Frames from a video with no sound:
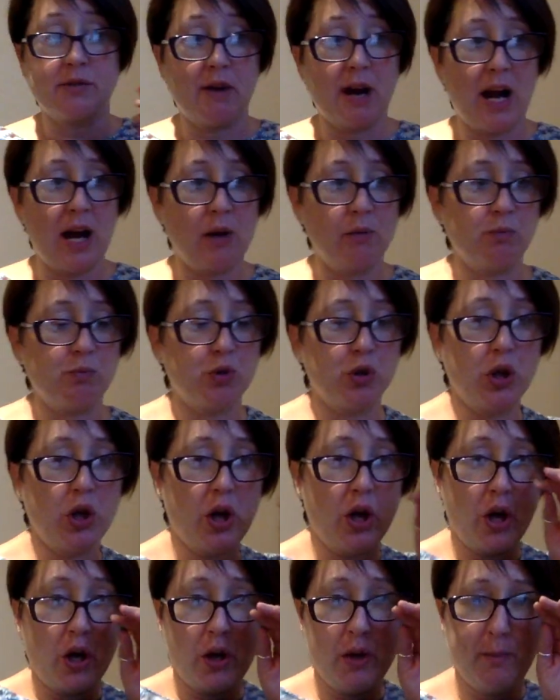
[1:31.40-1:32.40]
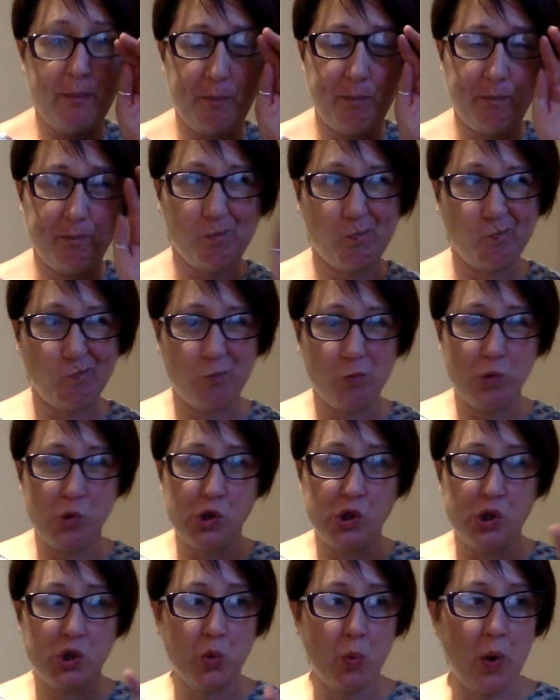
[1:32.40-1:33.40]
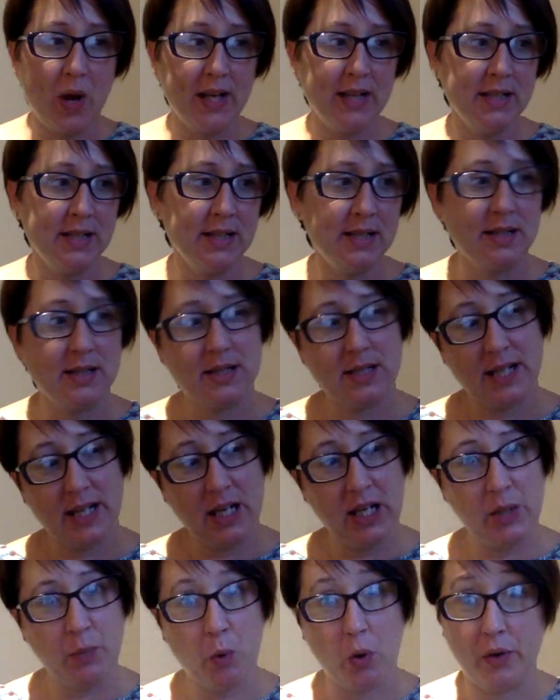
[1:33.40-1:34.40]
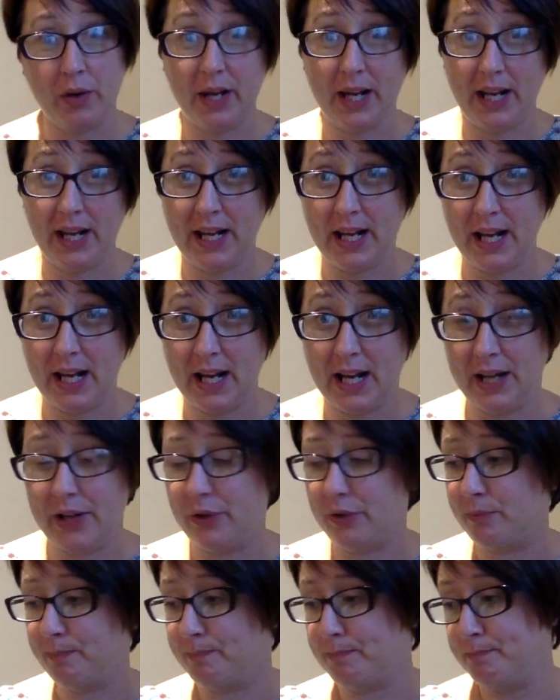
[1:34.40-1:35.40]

around £21.99,